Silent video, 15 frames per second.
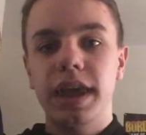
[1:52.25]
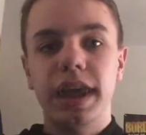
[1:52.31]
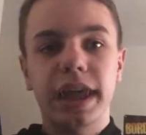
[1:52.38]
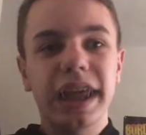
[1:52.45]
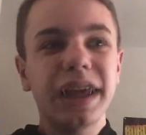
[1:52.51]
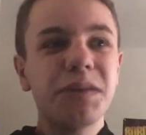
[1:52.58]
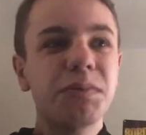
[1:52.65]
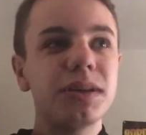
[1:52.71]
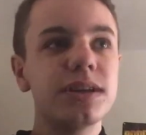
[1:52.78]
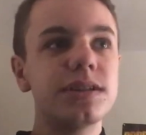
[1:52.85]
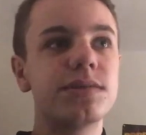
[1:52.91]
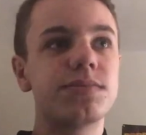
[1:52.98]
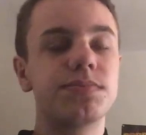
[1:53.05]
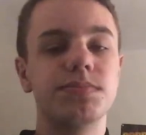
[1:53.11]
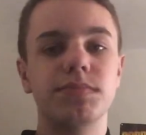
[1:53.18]
it
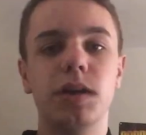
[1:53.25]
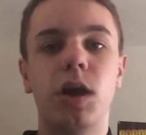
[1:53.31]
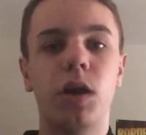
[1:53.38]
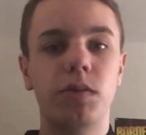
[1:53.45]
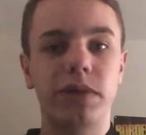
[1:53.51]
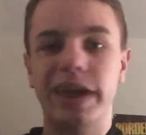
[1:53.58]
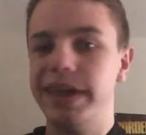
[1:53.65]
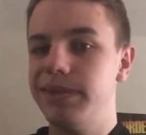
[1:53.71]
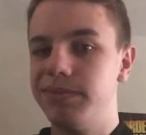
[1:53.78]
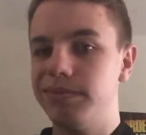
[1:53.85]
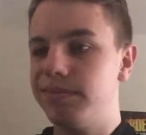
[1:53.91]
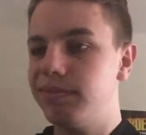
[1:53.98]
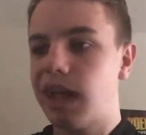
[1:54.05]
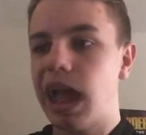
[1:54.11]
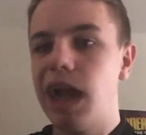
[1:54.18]
was alright.
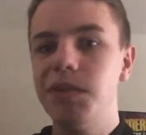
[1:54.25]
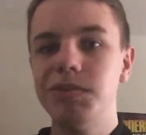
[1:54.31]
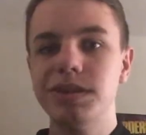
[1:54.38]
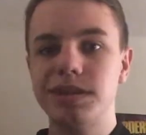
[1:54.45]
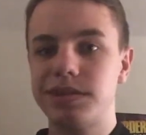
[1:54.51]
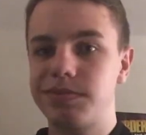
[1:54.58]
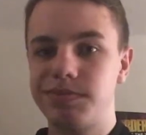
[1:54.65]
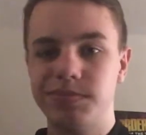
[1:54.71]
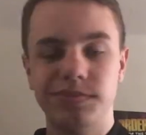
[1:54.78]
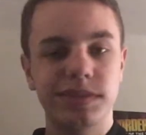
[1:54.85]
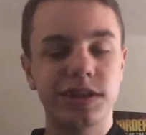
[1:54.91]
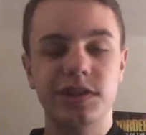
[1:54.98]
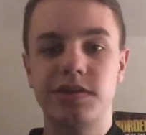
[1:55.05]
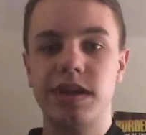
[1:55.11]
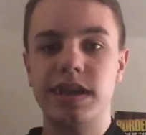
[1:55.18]
I was
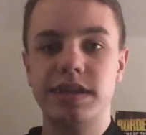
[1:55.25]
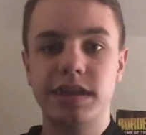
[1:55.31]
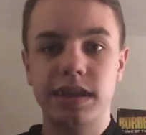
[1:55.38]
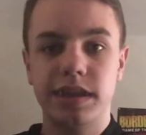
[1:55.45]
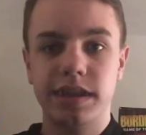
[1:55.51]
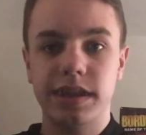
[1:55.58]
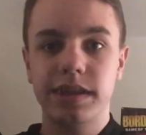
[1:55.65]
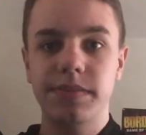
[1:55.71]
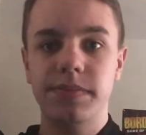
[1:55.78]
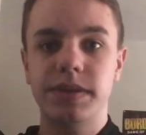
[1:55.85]
interested in it.